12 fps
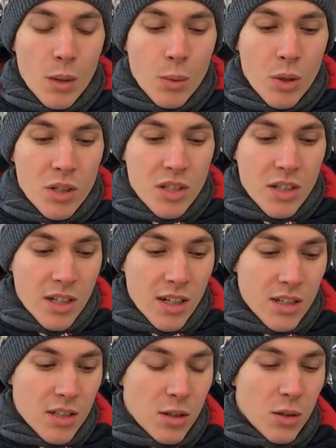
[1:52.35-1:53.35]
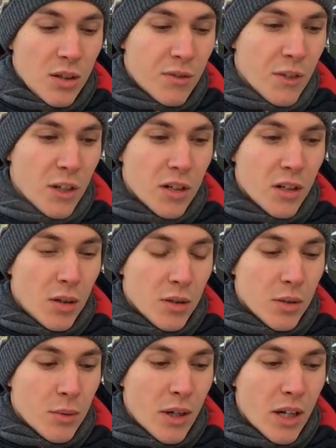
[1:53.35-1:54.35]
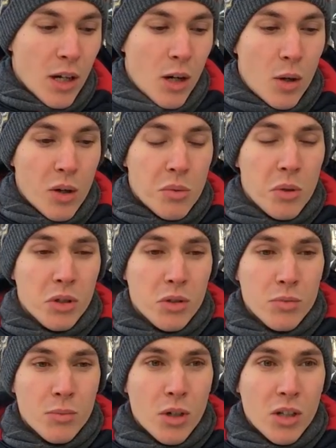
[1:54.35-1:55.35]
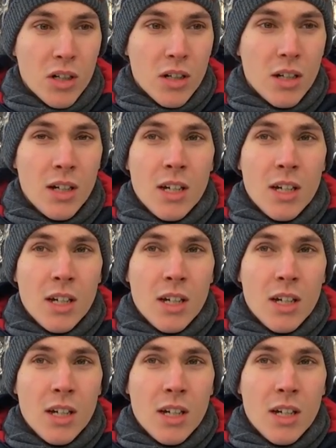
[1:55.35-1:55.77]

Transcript: was that I slowly figured out a way how I want to model